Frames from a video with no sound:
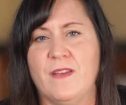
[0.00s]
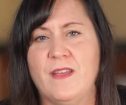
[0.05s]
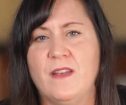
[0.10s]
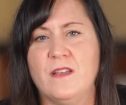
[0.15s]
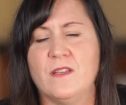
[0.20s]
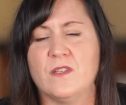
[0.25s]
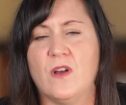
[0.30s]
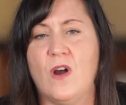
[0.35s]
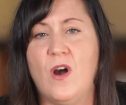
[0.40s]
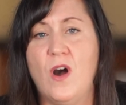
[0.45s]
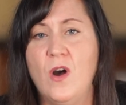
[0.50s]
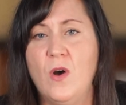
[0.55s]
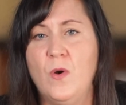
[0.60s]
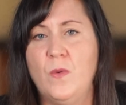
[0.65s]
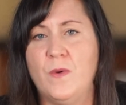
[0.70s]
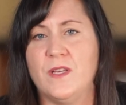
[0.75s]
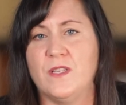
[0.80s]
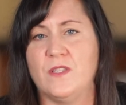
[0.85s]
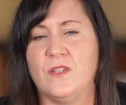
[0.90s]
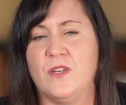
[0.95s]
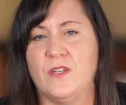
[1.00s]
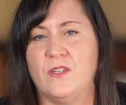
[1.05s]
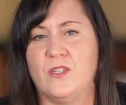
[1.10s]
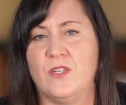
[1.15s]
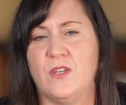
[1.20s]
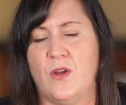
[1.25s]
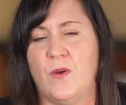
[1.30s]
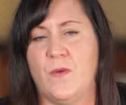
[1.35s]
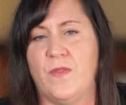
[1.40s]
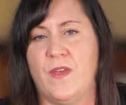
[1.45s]
it is always good
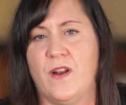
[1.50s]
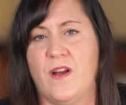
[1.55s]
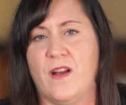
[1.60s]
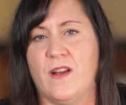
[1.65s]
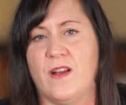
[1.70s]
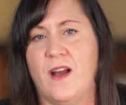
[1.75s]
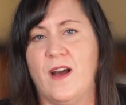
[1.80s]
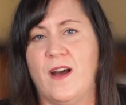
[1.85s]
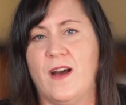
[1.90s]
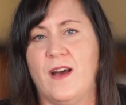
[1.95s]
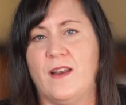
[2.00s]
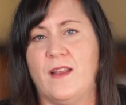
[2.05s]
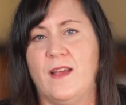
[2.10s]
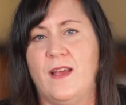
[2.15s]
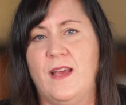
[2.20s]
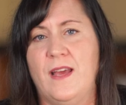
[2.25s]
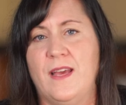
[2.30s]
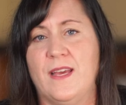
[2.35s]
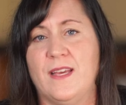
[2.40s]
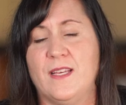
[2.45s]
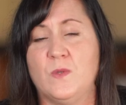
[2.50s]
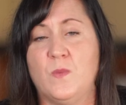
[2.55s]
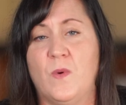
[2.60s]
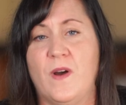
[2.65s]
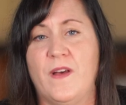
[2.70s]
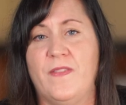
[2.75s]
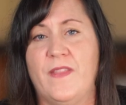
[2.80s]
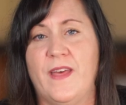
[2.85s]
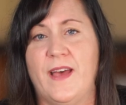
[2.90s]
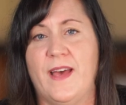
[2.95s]
to know that our God is
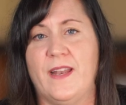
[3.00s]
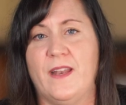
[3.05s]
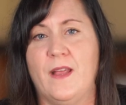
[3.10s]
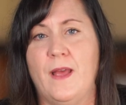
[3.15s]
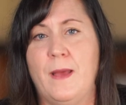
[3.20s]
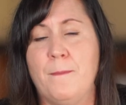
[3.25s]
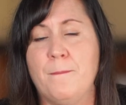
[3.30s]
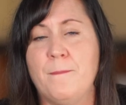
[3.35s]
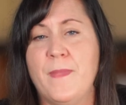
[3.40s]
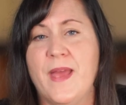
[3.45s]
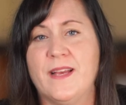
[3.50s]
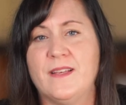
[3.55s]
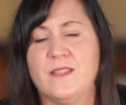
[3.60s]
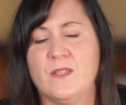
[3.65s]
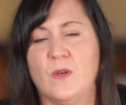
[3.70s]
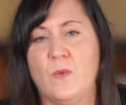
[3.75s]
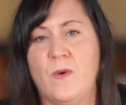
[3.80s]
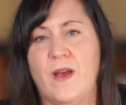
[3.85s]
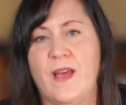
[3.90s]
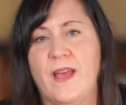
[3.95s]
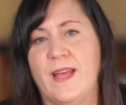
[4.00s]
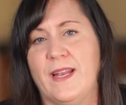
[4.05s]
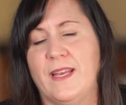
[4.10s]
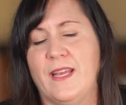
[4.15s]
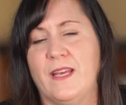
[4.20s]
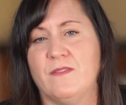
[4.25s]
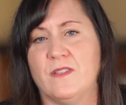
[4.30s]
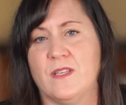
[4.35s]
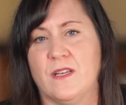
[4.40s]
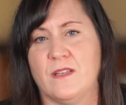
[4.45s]
one that makes a way and
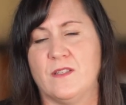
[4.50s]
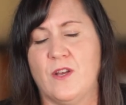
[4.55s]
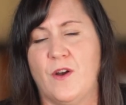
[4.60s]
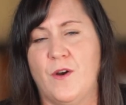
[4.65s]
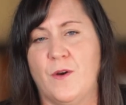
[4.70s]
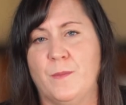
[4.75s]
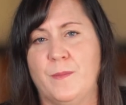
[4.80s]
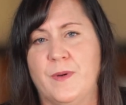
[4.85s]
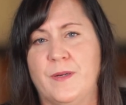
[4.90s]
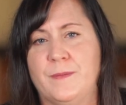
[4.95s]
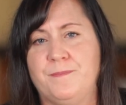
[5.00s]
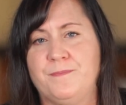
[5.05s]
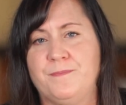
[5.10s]
gives us hope.